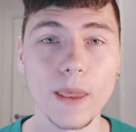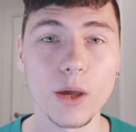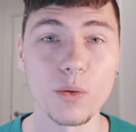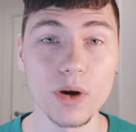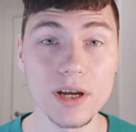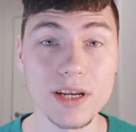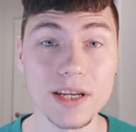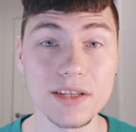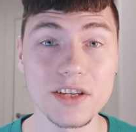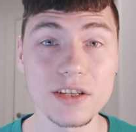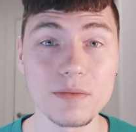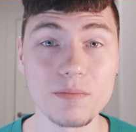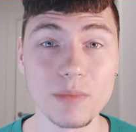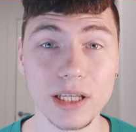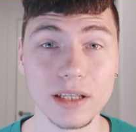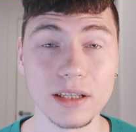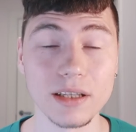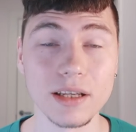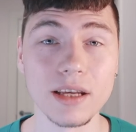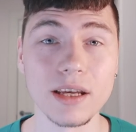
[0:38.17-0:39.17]
What does it
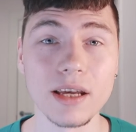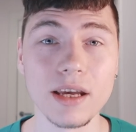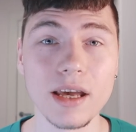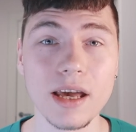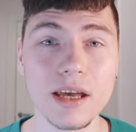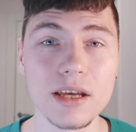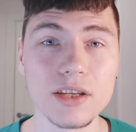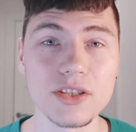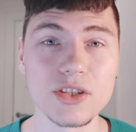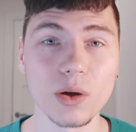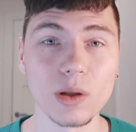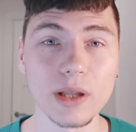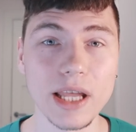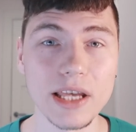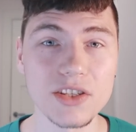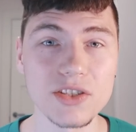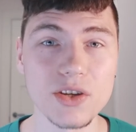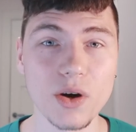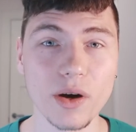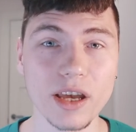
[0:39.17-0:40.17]
mean? So
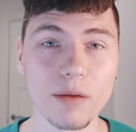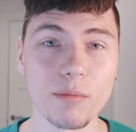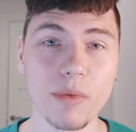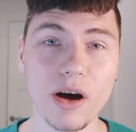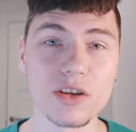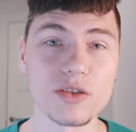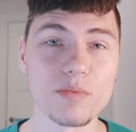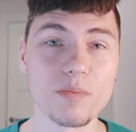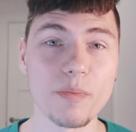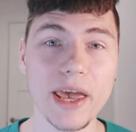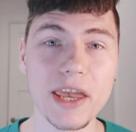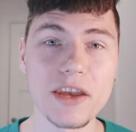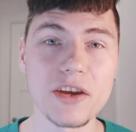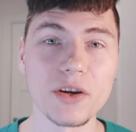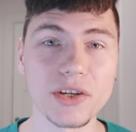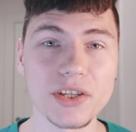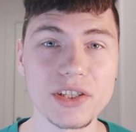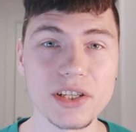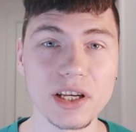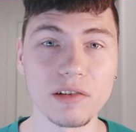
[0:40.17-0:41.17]
let's talk about pay
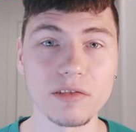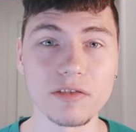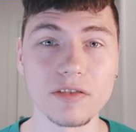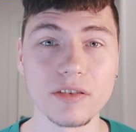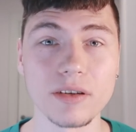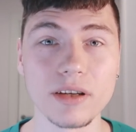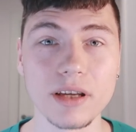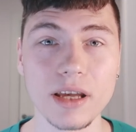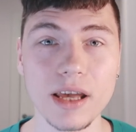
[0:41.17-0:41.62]
yourself.